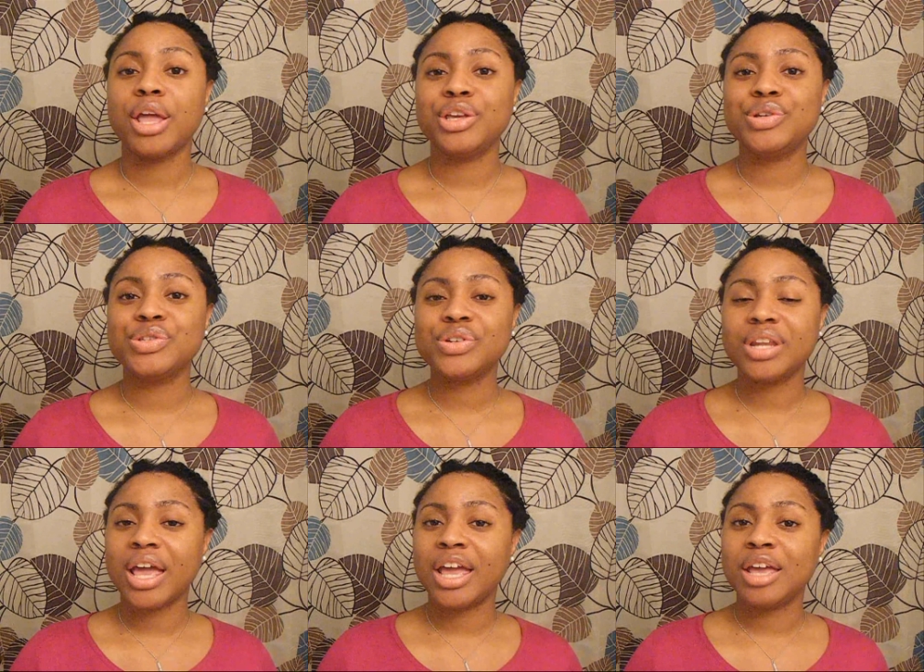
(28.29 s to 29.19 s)
My
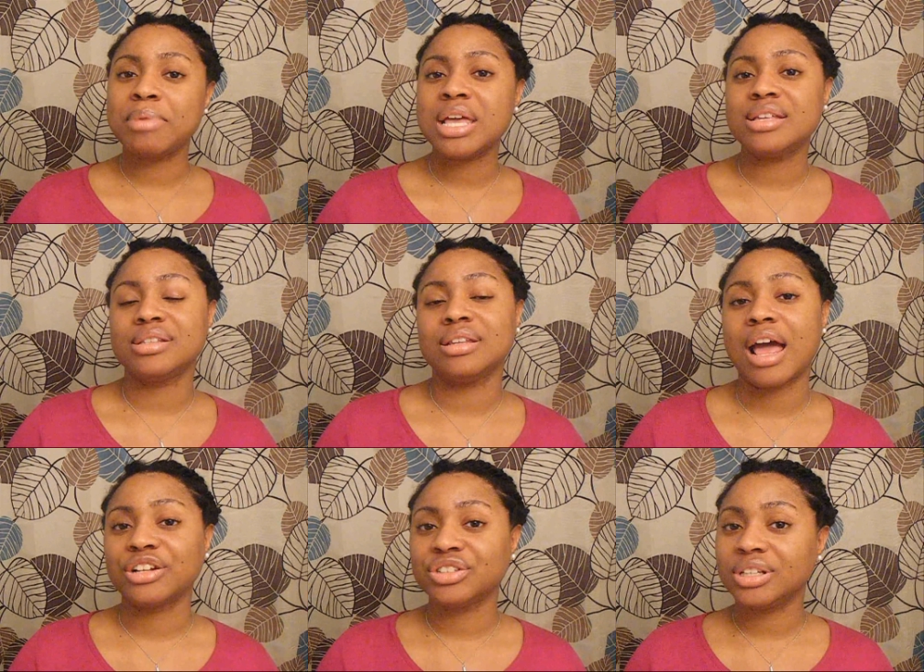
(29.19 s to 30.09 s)
username is
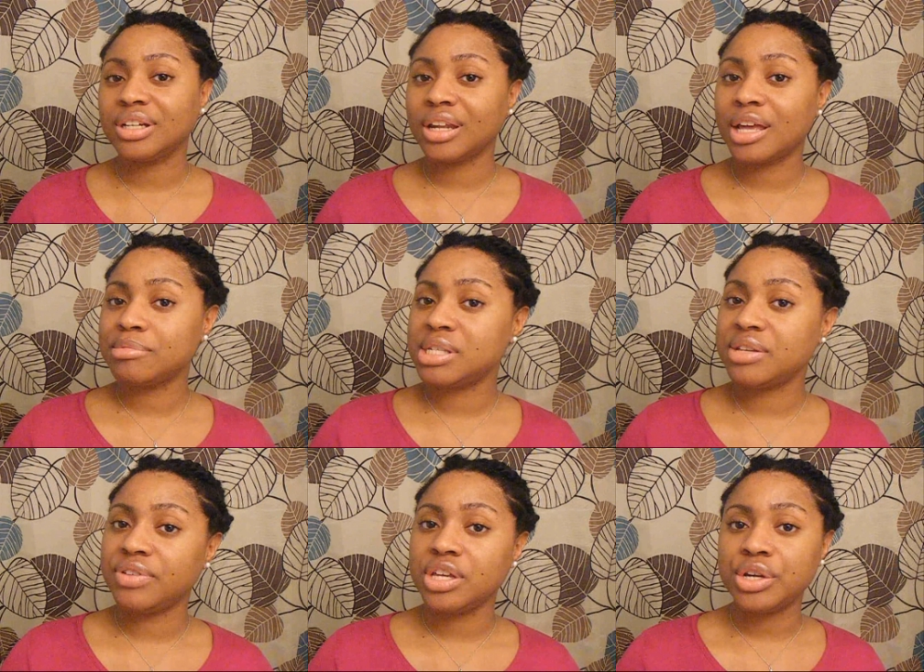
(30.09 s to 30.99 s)
Naturally Glam
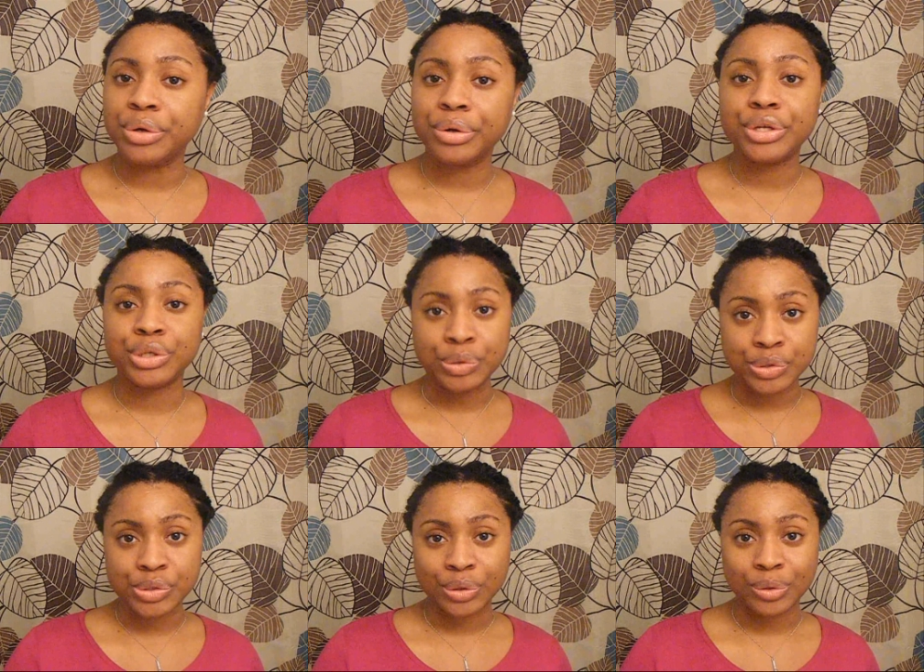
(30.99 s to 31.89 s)
TV here on
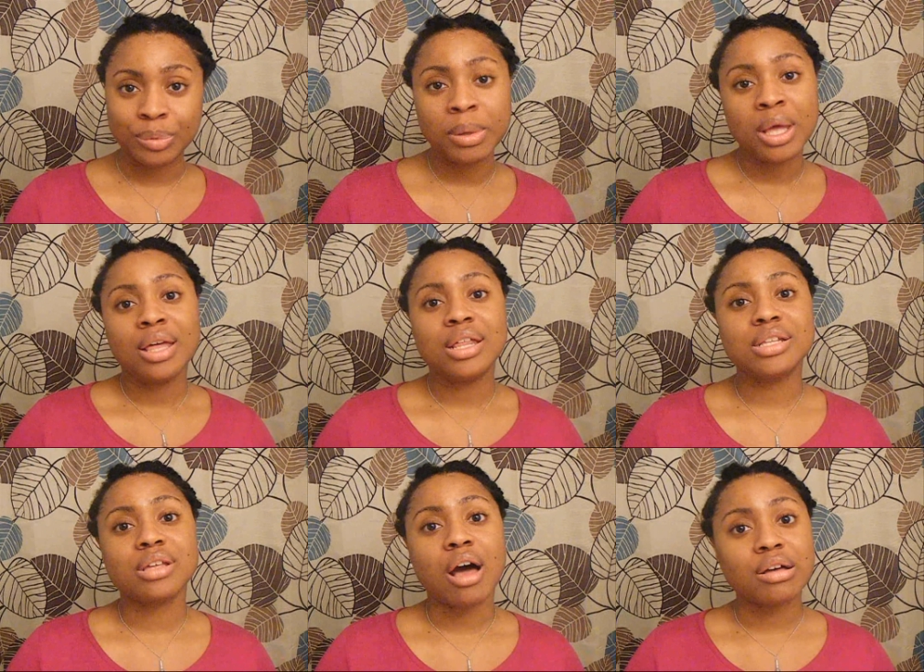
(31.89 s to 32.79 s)
YouTube.
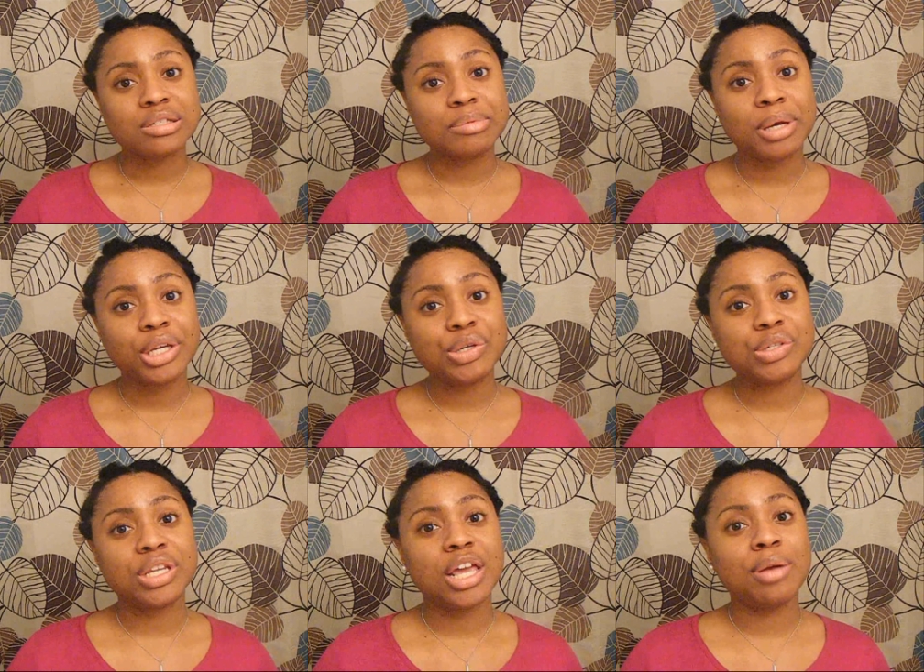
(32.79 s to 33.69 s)
That's also my
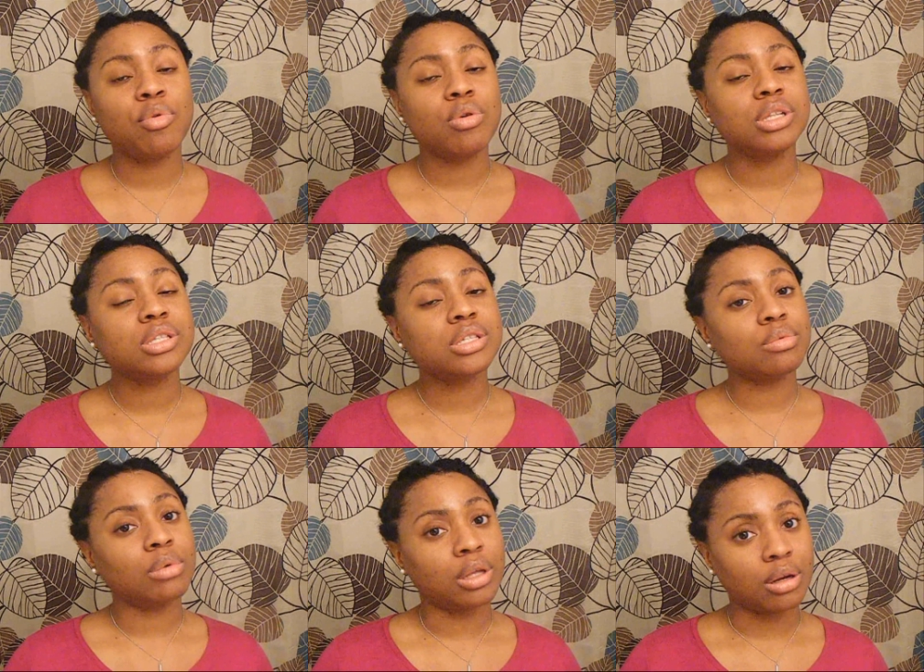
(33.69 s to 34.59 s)
username on
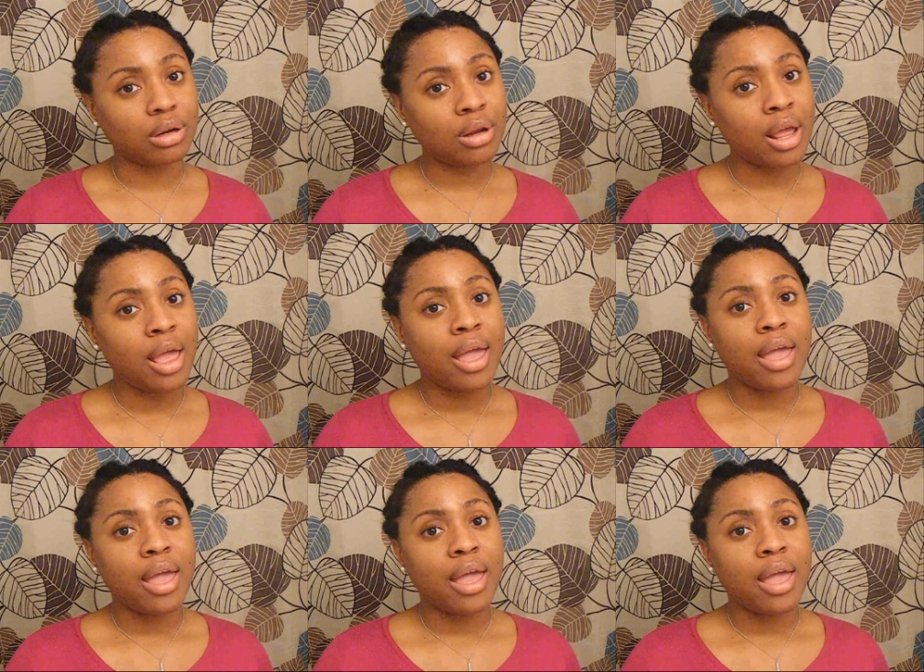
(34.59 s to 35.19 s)
Twitter.